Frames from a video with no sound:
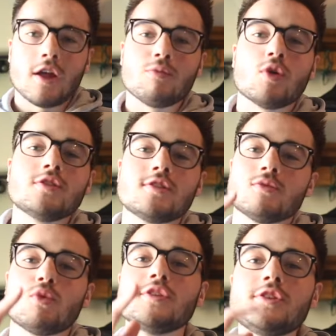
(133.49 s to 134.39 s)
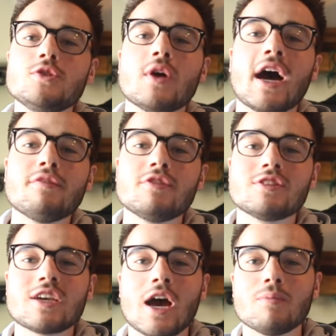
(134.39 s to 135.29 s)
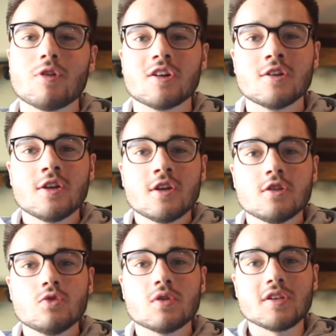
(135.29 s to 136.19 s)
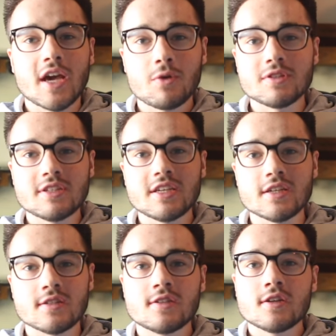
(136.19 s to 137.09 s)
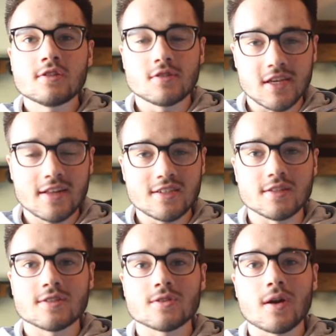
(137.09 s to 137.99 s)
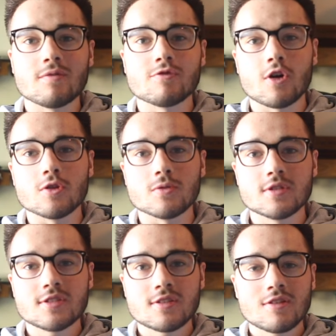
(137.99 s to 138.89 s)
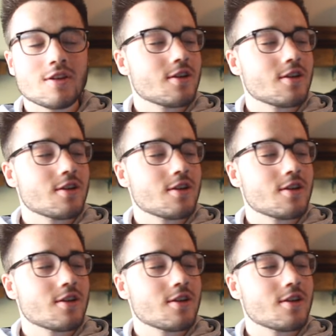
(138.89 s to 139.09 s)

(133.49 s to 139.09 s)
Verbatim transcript: And once once you have this camera, you are guaranteed to get Instagram followers.